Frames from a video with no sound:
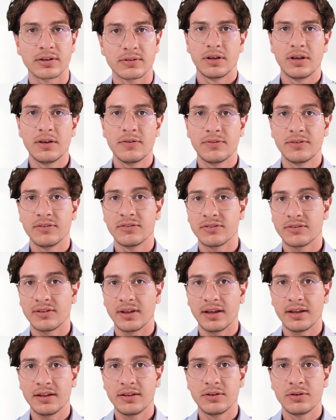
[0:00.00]
If
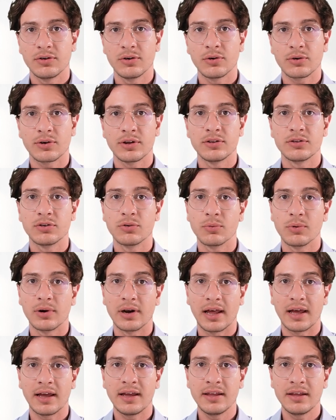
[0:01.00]
instead you're looking to
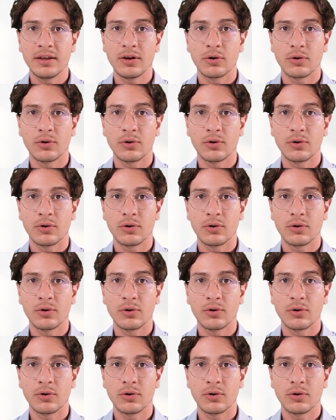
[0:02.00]
rely